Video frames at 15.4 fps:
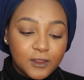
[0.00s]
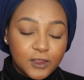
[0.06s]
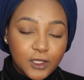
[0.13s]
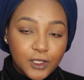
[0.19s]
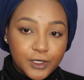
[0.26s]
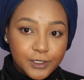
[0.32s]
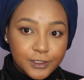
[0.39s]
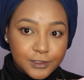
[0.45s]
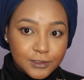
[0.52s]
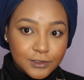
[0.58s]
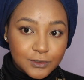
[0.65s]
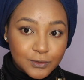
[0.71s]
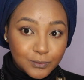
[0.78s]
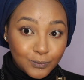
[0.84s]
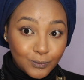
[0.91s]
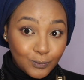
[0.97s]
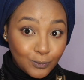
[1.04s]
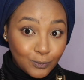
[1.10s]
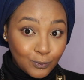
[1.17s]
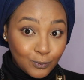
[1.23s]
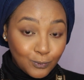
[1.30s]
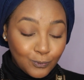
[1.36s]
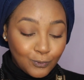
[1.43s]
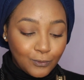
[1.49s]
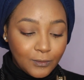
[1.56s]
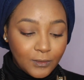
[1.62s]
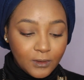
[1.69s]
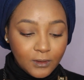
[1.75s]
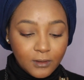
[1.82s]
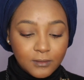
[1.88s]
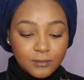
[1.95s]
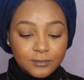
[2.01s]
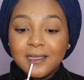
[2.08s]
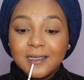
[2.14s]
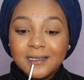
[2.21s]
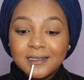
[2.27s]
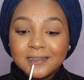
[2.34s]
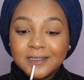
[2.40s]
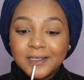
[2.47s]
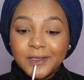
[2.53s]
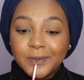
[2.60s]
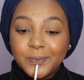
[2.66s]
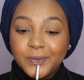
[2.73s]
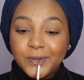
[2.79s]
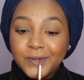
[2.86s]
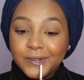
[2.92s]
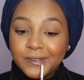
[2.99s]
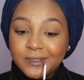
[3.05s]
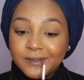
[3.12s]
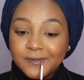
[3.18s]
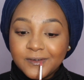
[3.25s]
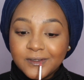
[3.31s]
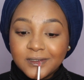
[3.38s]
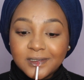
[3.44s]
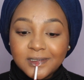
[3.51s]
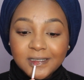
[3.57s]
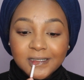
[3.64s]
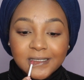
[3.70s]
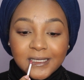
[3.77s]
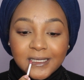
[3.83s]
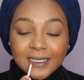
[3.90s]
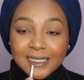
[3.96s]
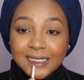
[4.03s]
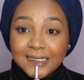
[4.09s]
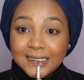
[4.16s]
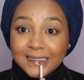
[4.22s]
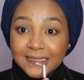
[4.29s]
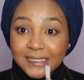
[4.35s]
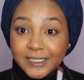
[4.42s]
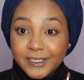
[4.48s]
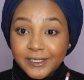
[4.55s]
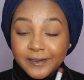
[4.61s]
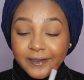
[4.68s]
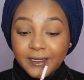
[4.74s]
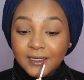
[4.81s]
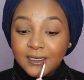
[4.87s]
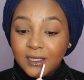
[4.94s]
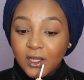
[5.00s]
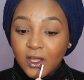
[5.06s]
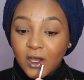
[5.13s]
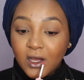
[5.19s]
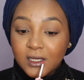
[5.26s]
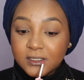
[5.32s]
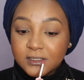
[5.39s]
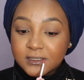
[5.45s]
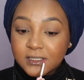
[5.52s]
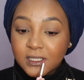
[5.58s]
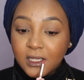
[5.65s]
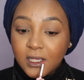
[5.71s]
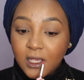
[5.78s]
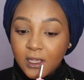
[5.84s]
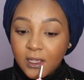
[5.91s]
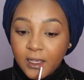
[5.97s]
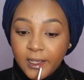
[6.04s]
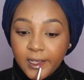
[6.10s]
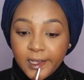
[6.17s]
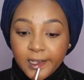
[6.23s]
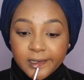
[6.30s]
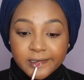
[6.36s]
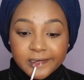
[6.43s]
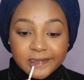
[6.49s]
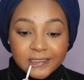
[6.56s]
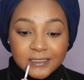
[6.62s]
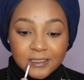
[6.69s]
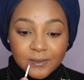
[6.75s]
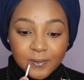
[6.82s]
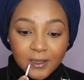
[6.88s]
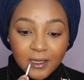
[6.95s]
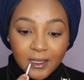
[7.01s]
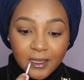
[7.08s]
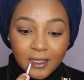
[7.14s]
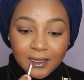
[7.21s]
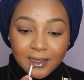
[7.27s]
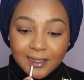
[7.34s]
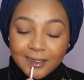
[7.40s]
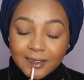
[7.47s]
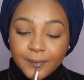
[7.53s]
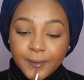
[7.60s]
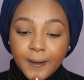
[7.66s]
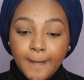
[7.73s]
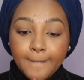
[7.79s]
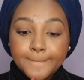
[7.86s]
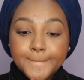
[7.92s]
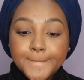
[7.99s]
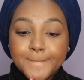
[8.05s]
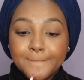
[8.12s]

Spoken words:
Flirt. It is a beautiful glittery gloss. So just apply a little bit.